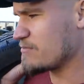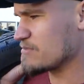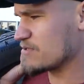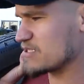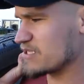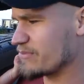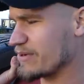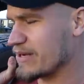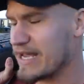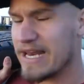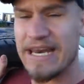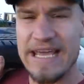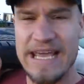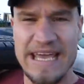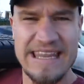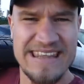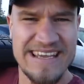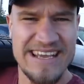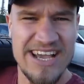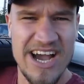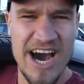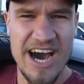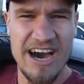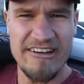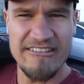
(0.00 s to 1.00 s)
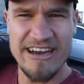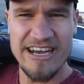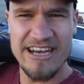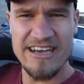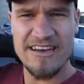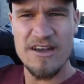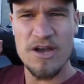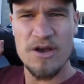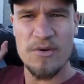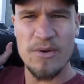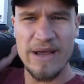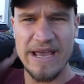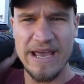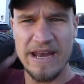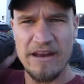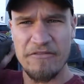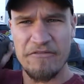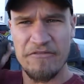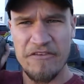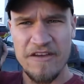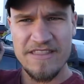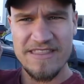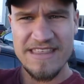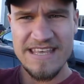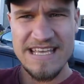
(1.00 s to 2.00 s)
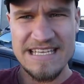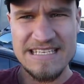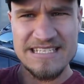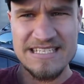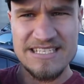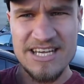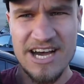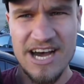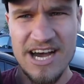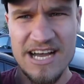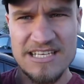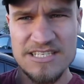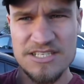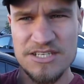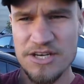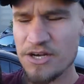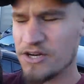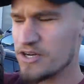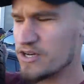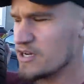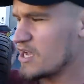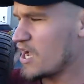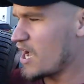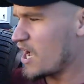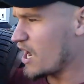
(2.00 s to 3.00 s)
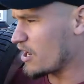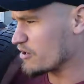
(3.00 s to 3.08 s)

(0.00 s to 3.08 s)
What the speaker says: So we're going to get the car in, we're going to fit these tyres on.